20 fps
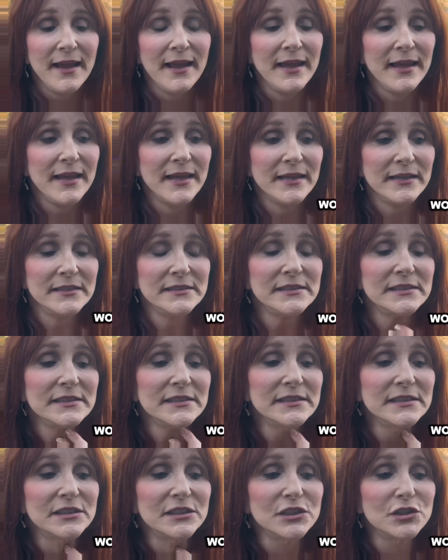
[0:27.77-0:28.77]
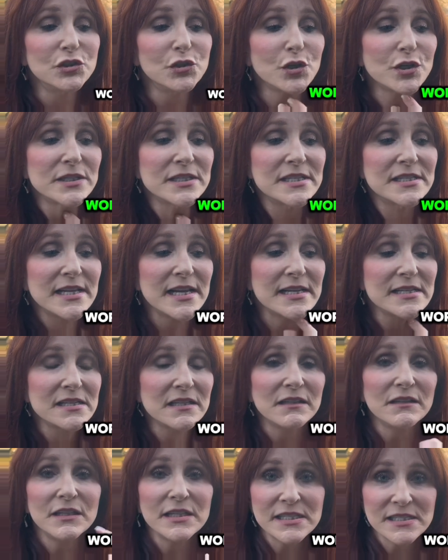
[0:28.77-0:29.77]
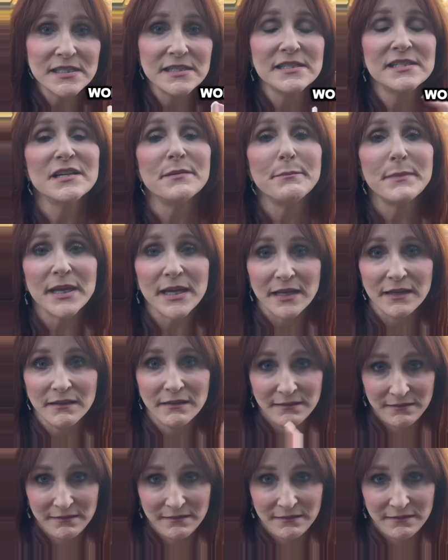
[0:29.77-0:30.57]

And the Lord says, Listen to me.